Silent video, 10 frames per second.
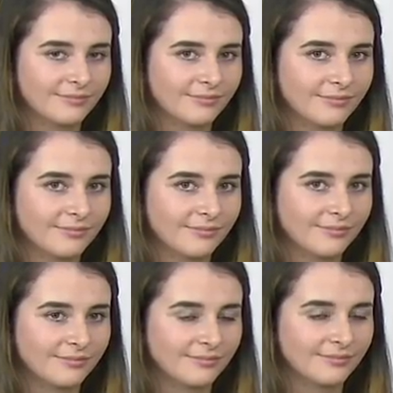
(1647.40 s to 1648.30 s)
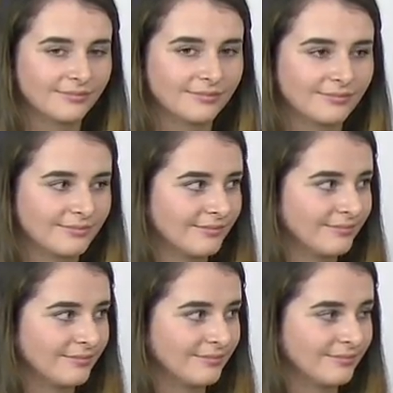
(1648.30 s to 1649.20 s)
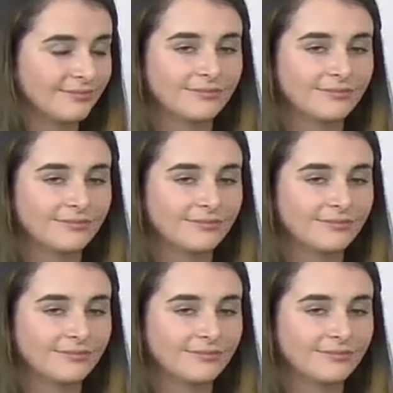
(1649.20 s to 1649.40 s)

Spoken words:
No words are spoken by the person on screen.